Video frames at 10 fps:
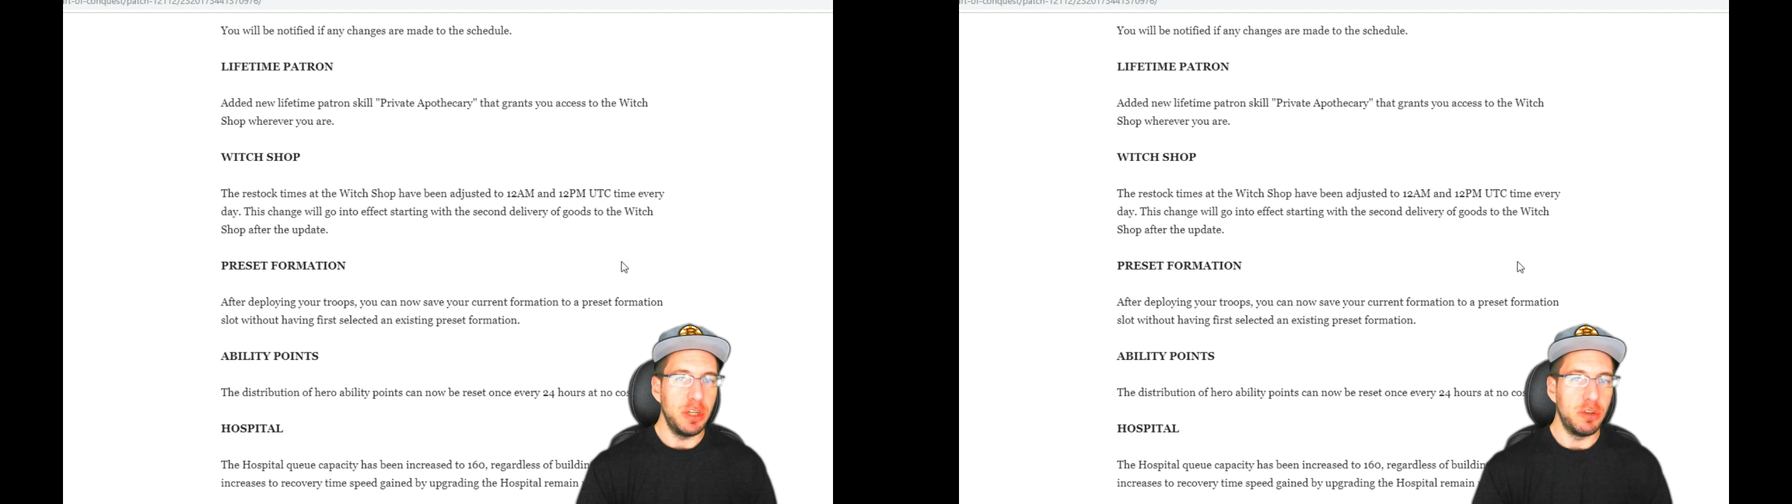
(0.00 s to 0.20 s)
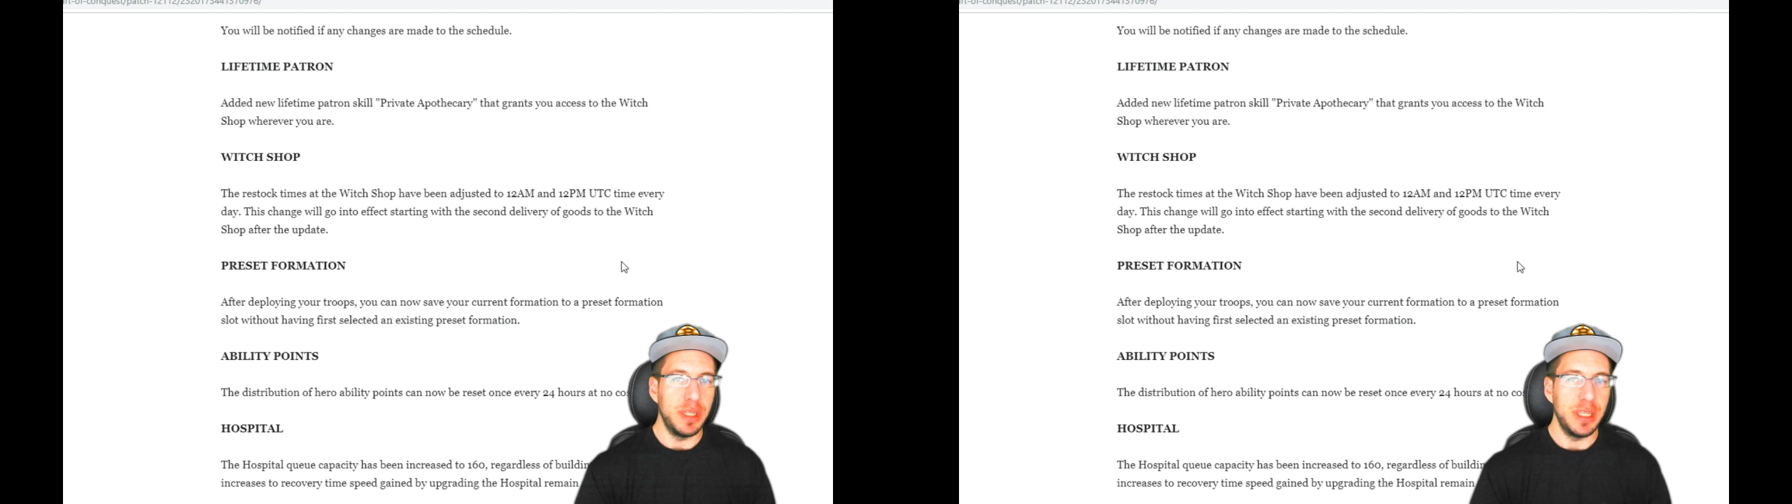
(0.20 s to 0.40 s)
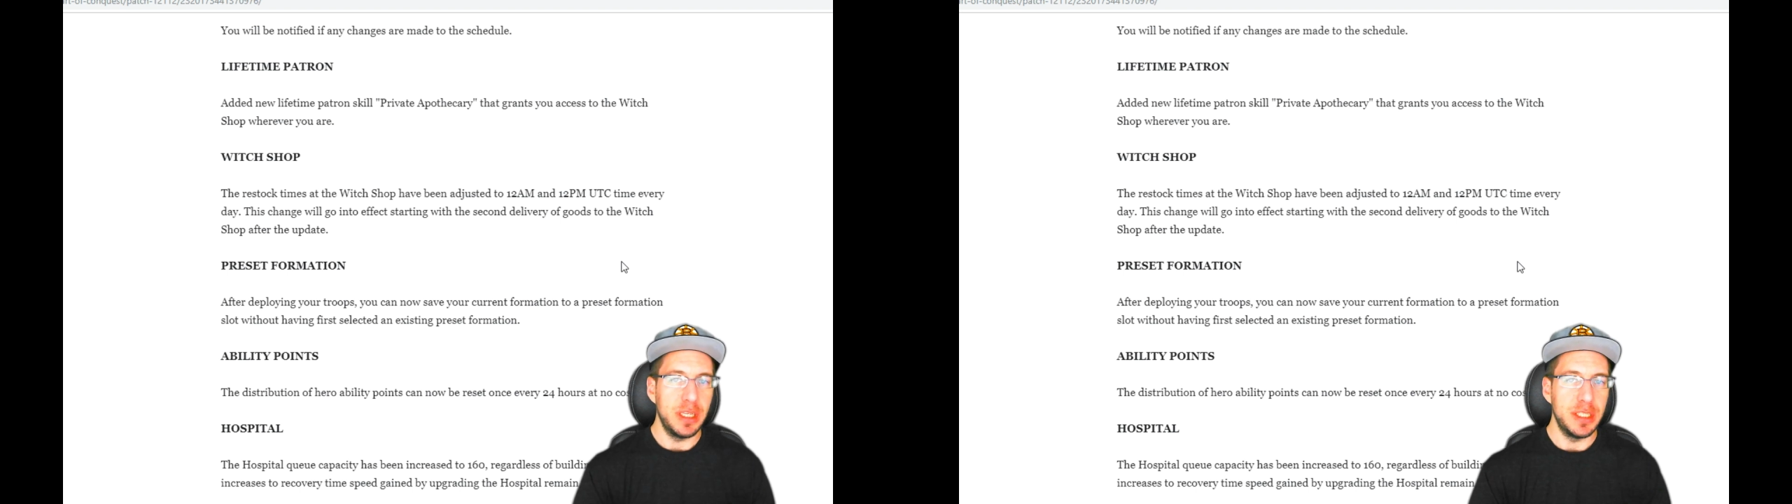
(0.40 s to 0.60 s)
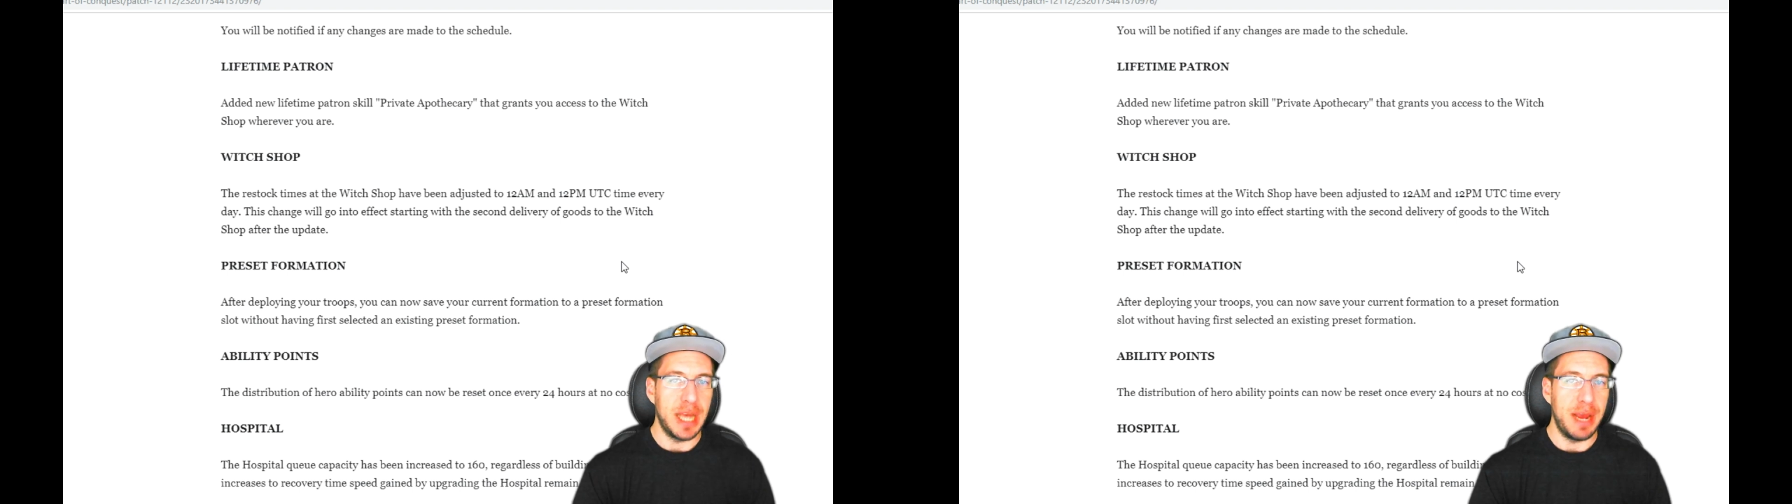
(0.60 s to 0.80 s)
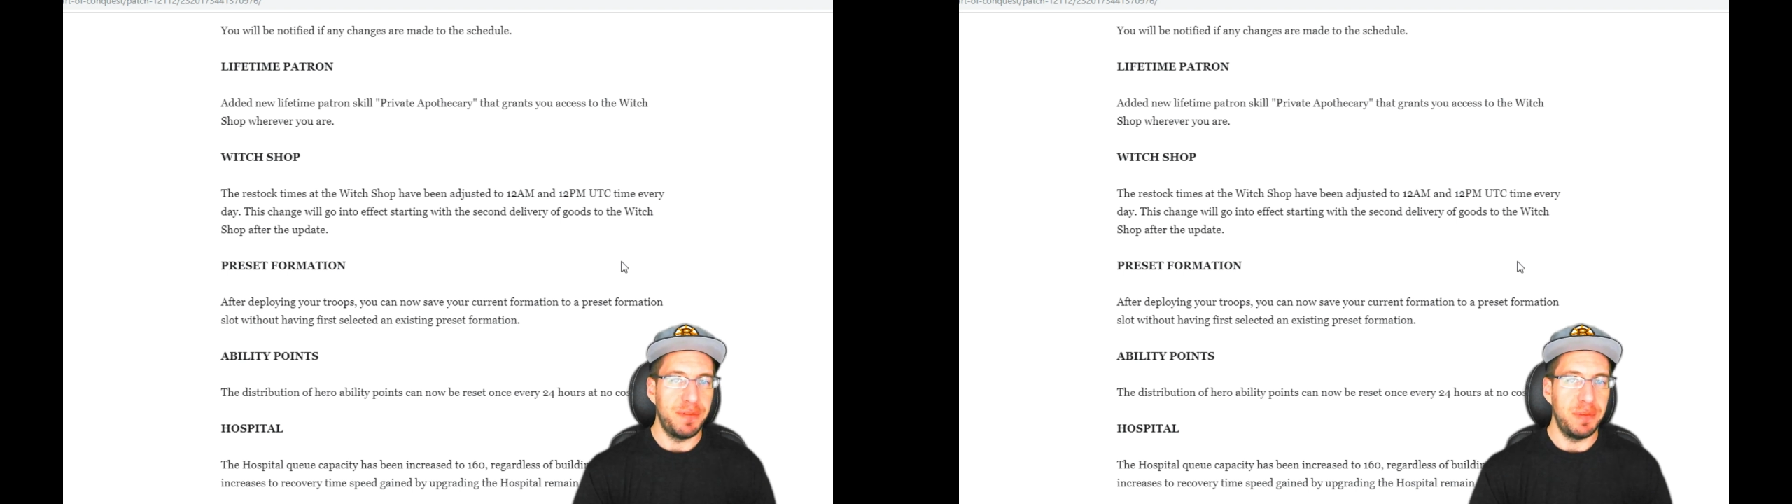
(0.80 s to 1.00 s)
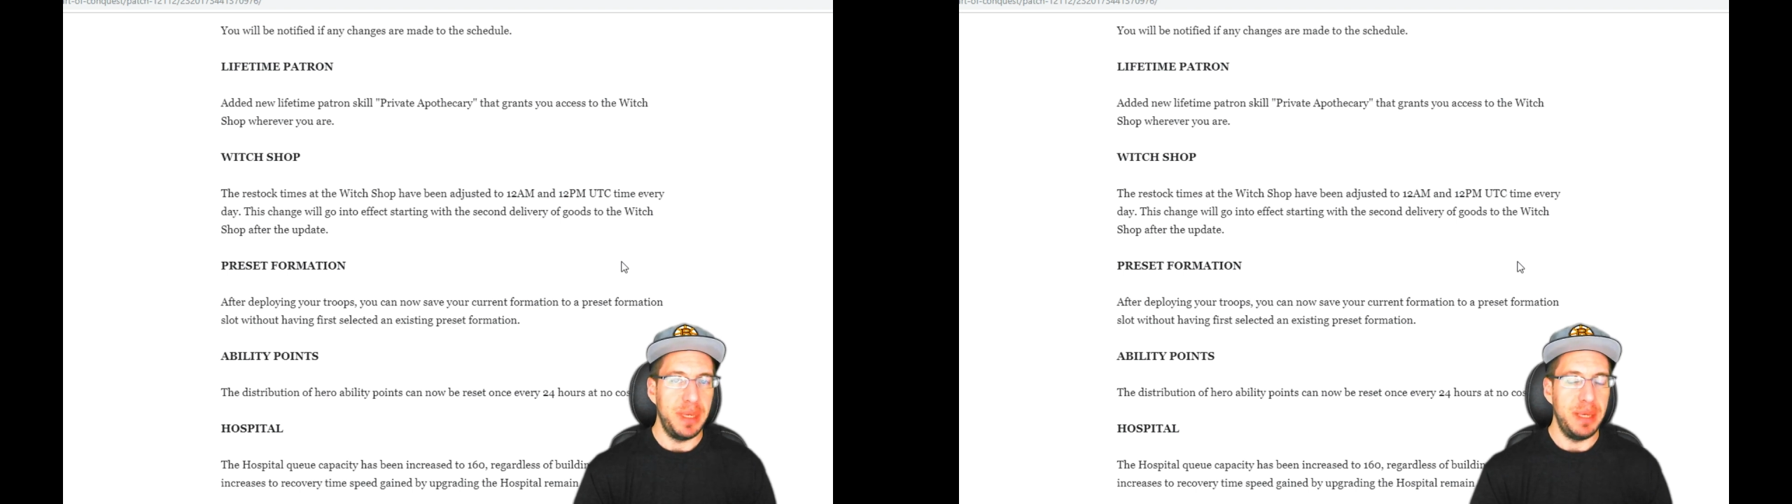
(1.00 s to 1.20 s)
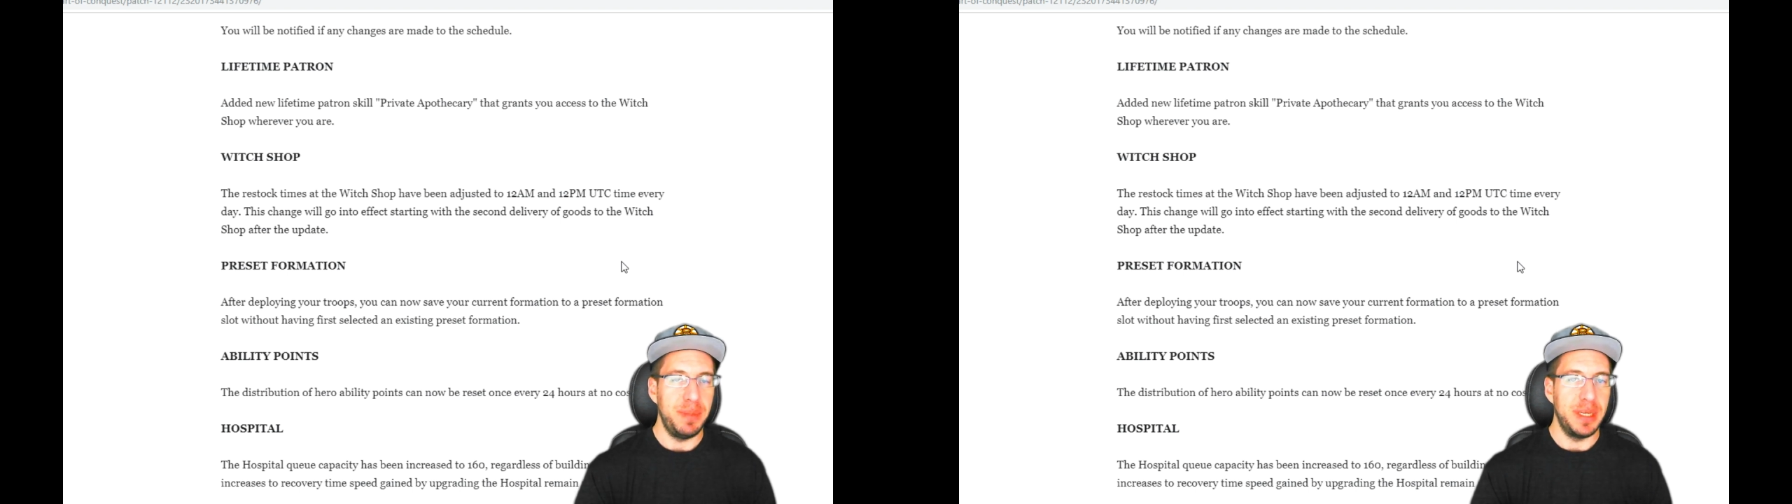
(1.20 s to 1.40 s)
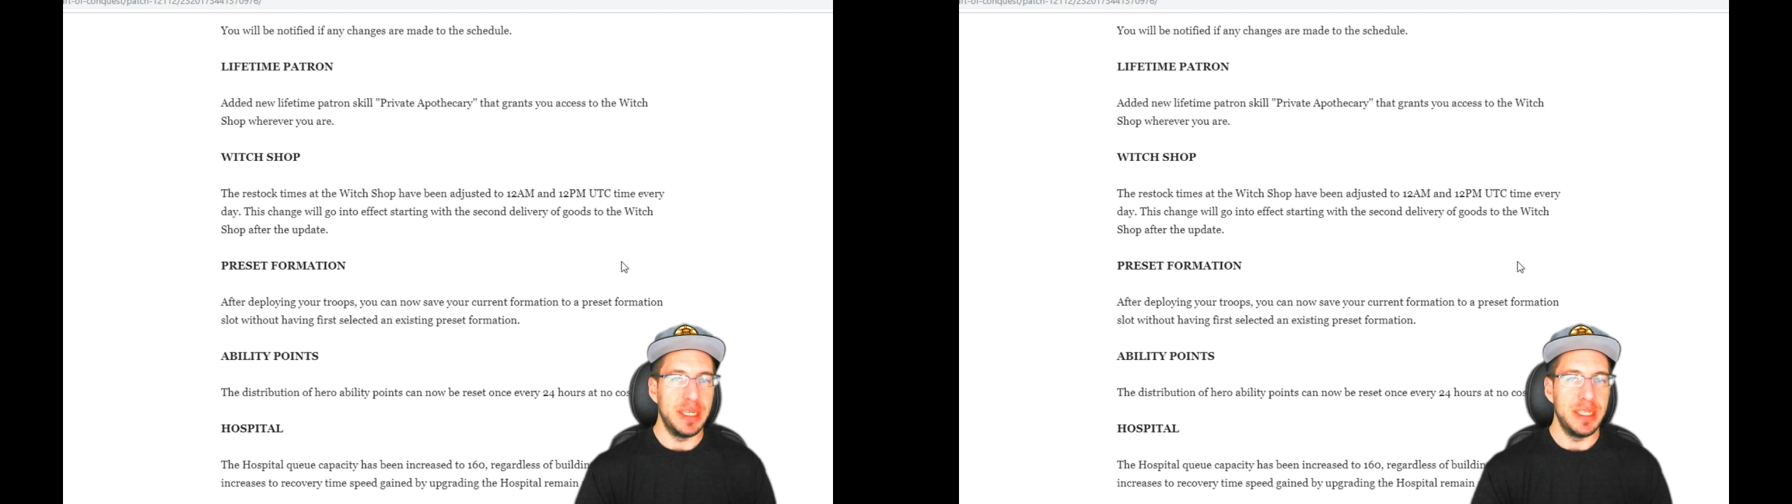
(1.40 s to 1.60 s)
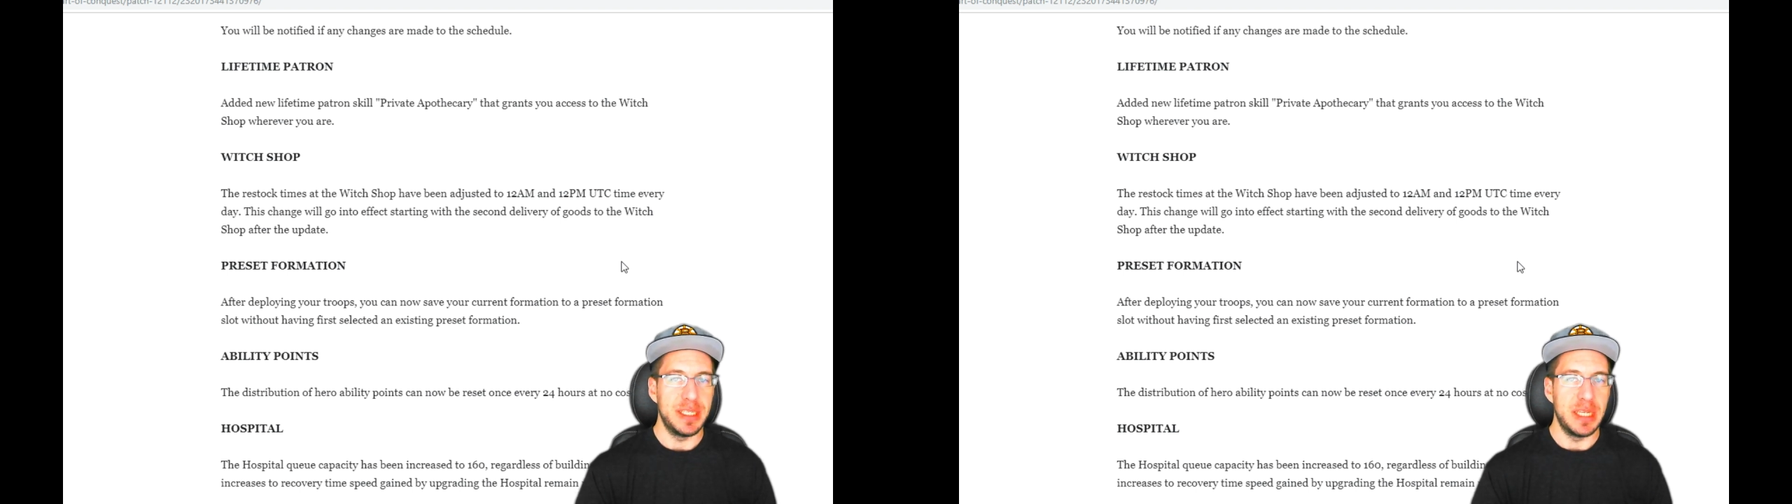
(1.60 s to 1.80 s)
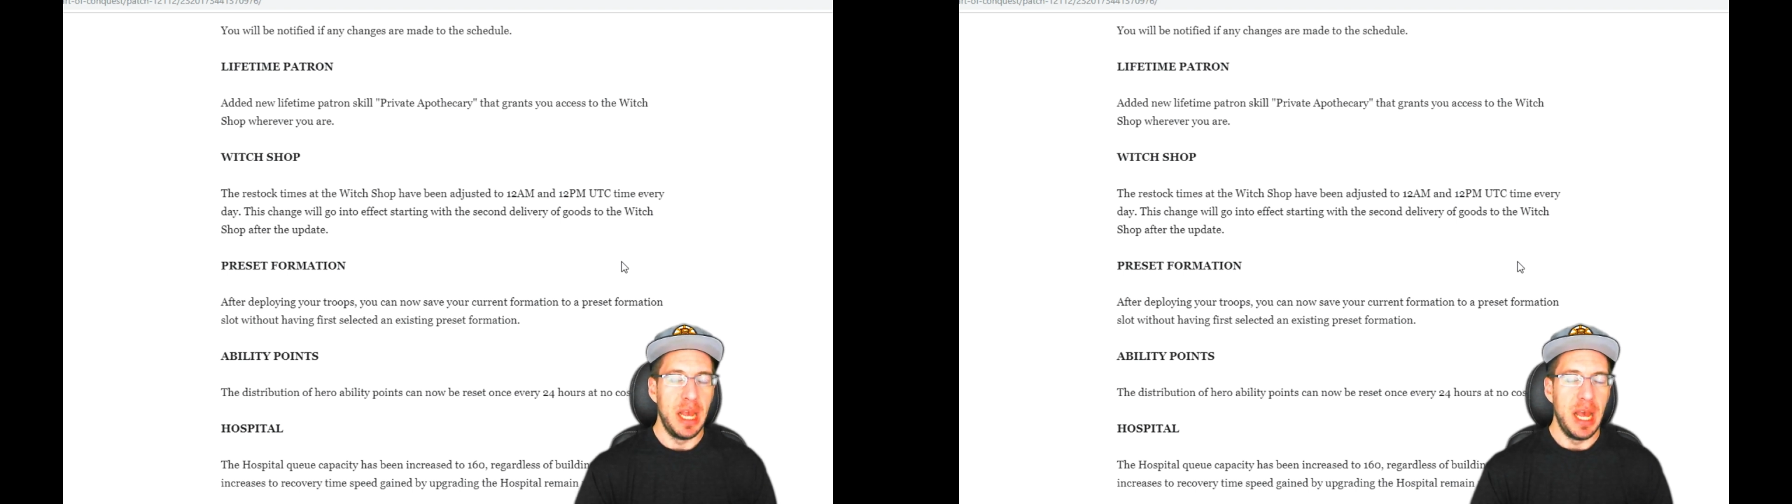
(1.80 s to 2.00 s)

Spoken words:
a really good time for me because